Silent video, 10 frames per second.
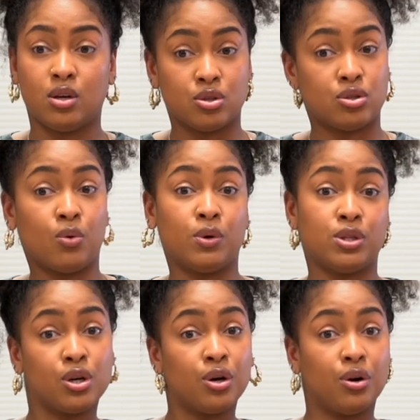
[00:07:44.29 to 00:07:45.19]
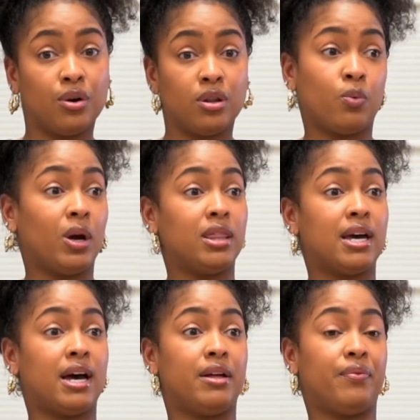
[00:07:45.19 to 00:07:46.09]
So in turn, the way
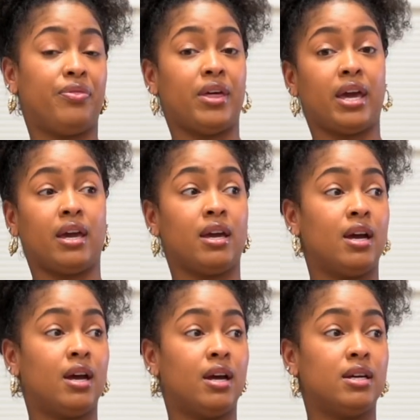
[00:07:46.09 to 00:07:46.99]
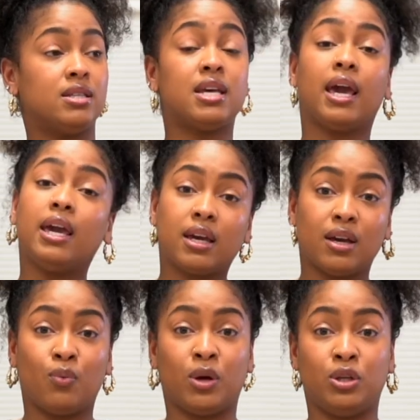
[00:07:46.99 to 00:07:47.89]
that they take
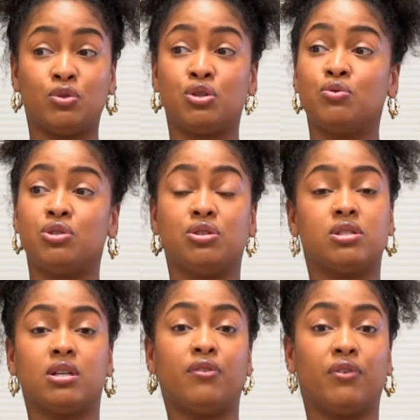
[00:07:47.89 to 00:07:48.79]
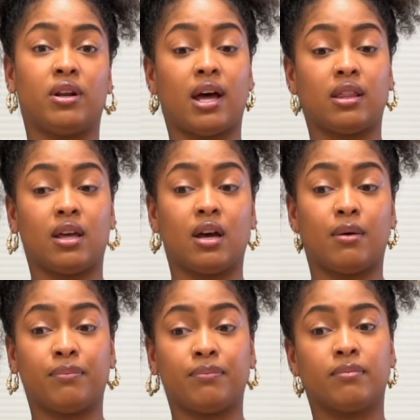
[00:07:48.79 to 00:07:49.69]
it when you choose yourself and not them,